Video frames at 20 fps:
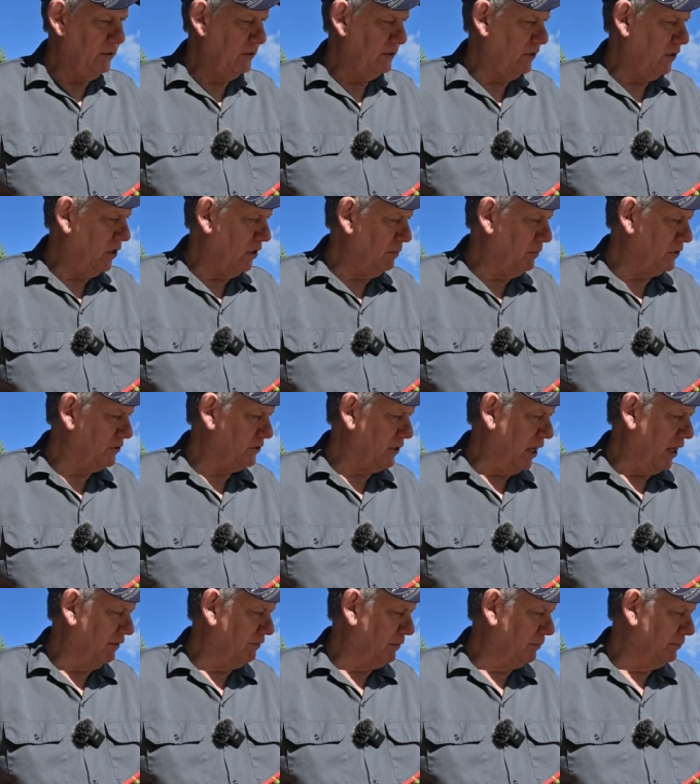You see, almost
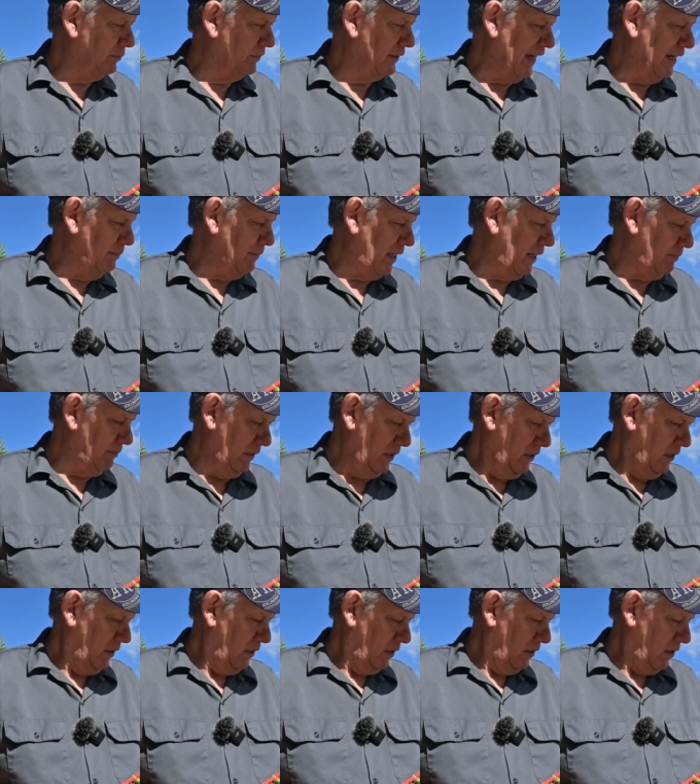all of them came up,
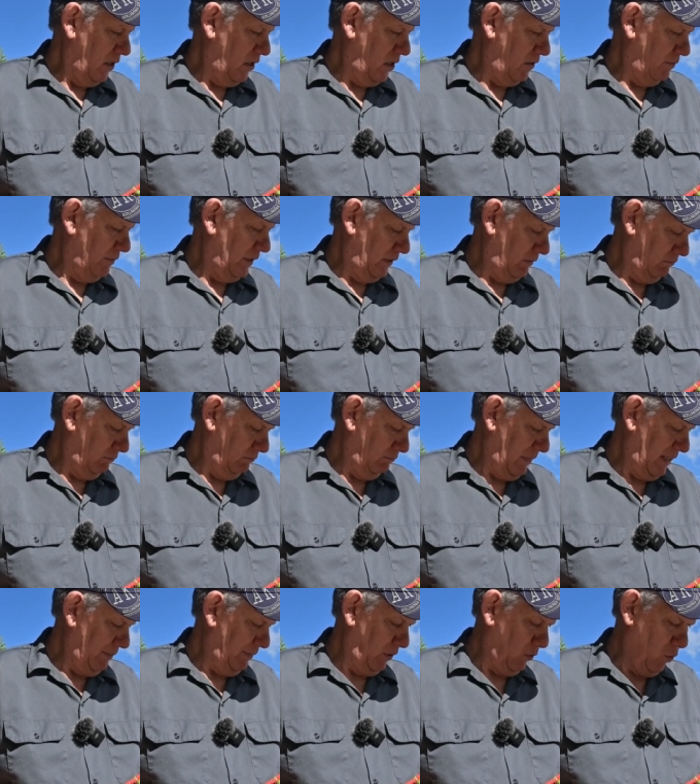all but
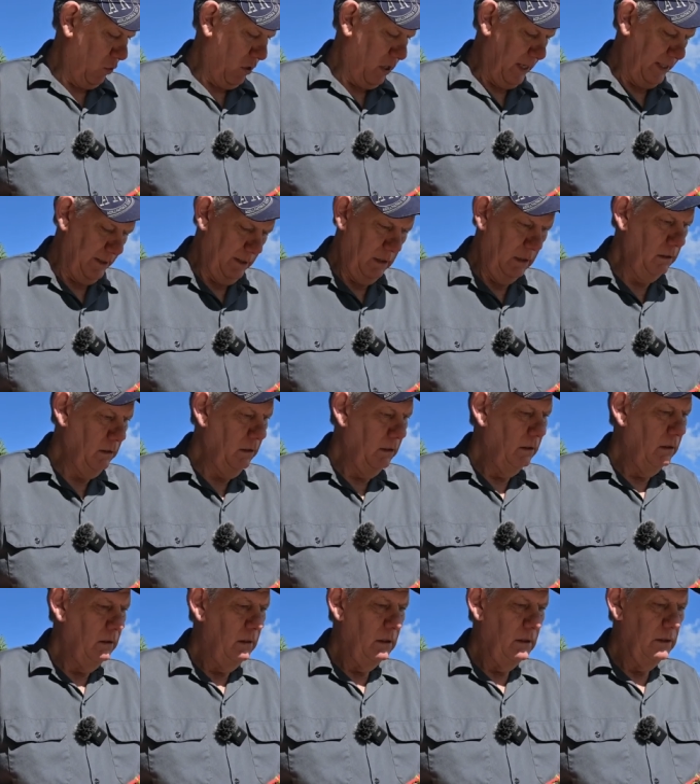maybe one.
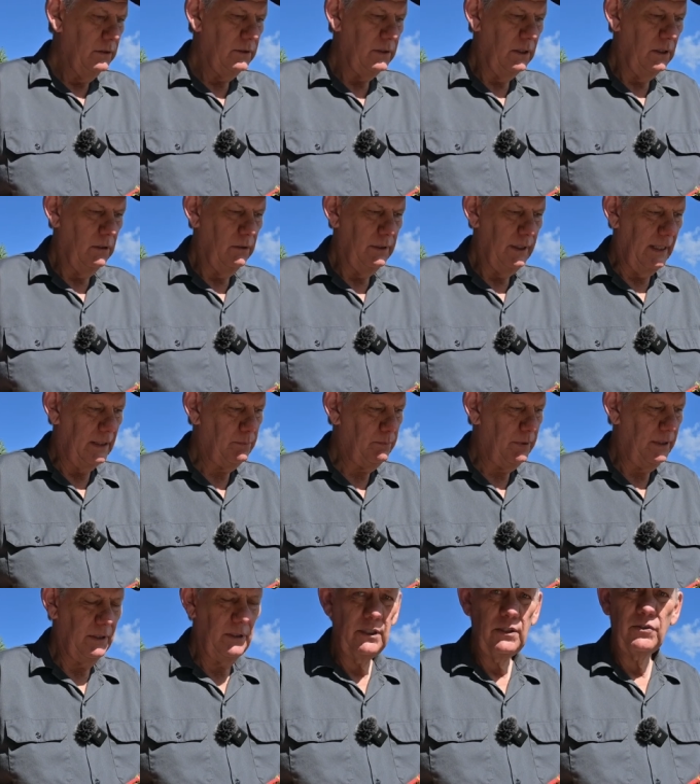So yeah, that's
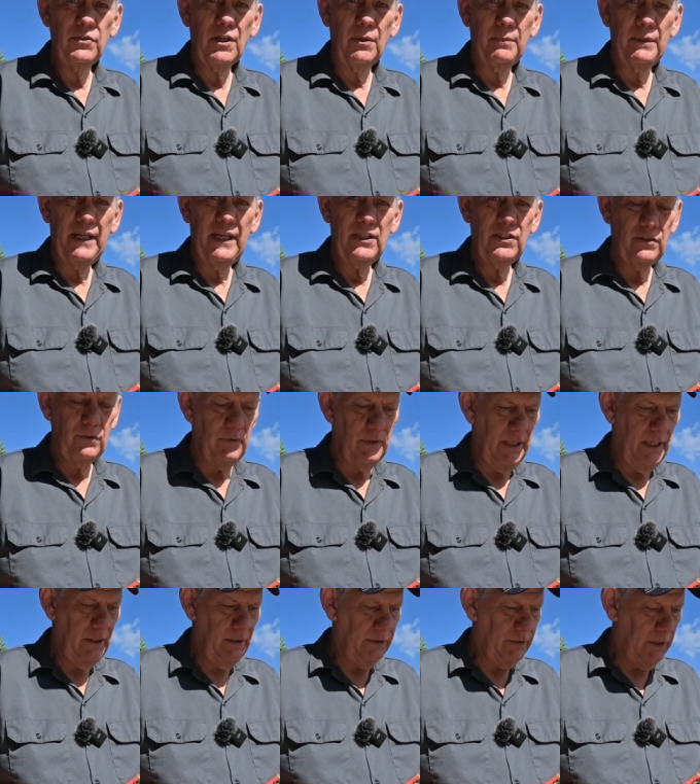pretty good germination
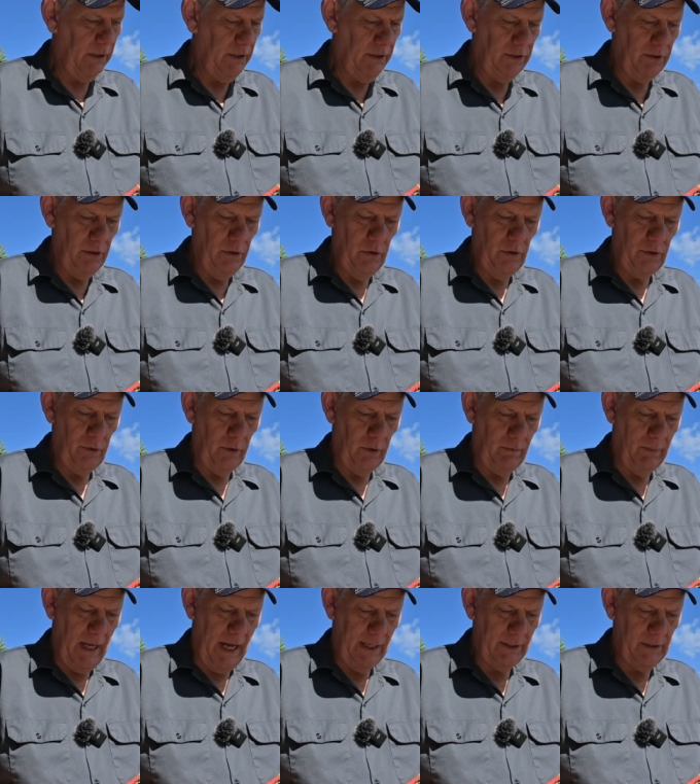rate. 32 soil
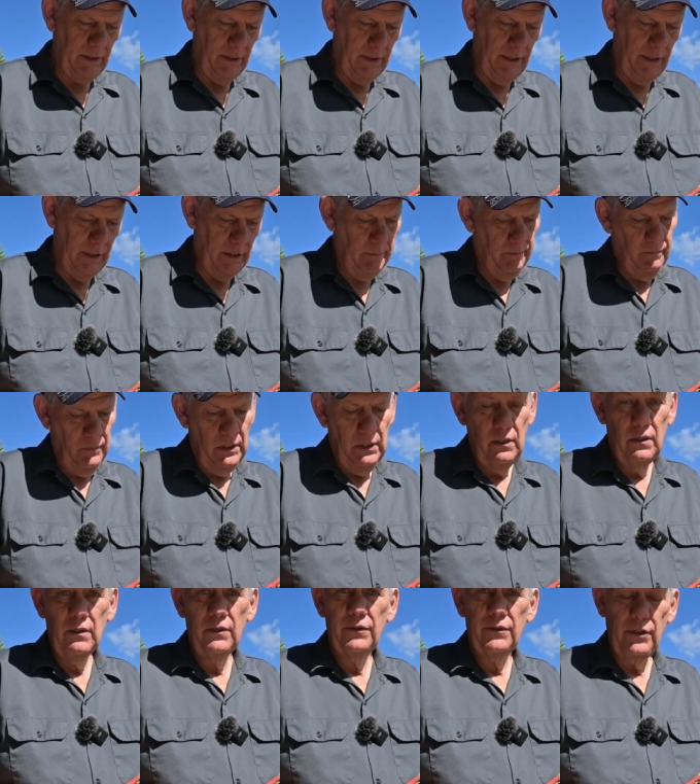blocks in here,
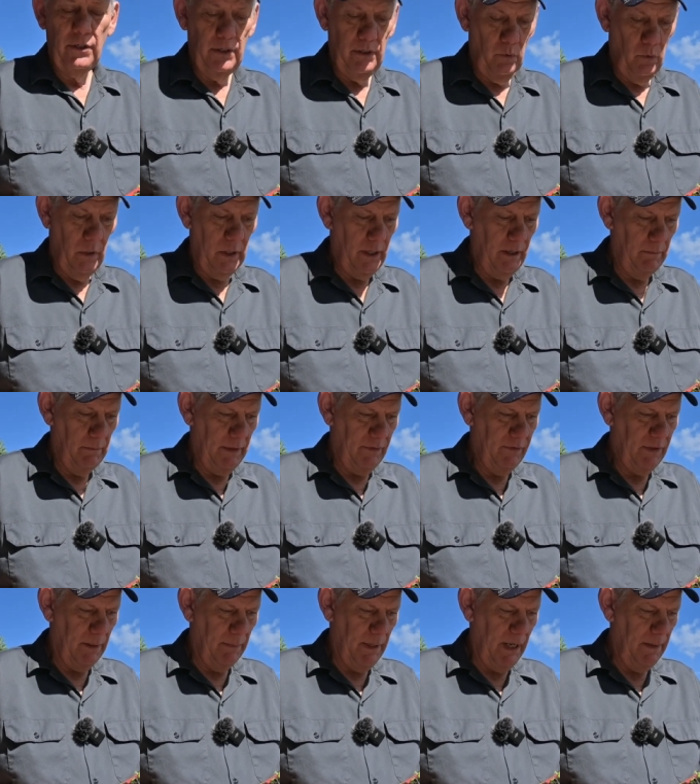31 of them
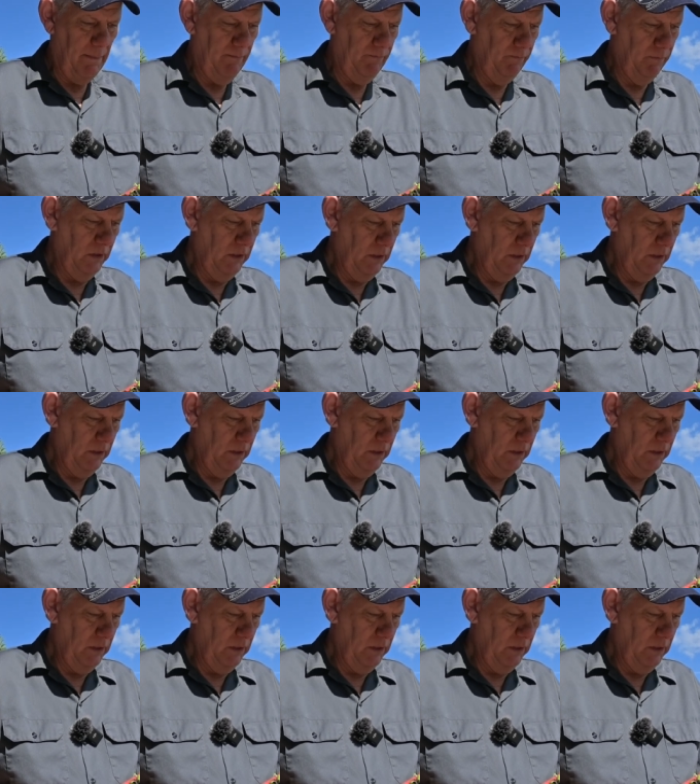have come up.